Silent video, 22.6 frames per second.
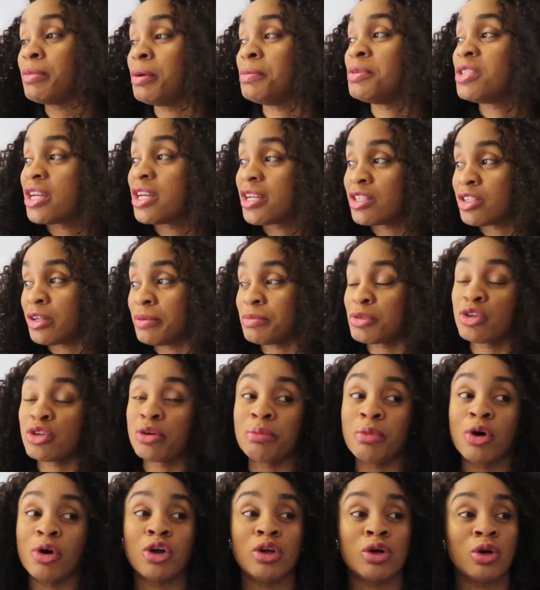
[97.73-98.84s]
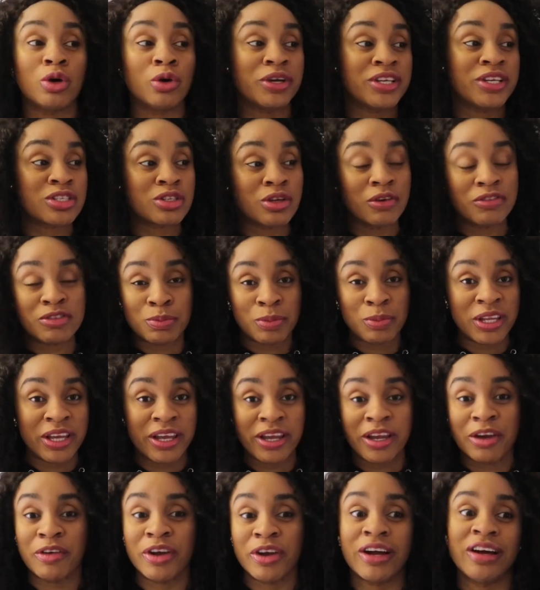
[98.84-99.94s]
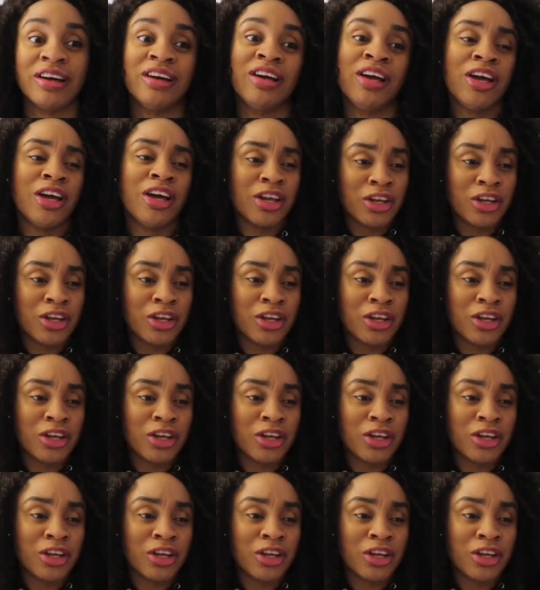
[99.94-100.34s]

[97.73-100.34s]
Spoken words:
maybe taking them to the mall or a soft play area,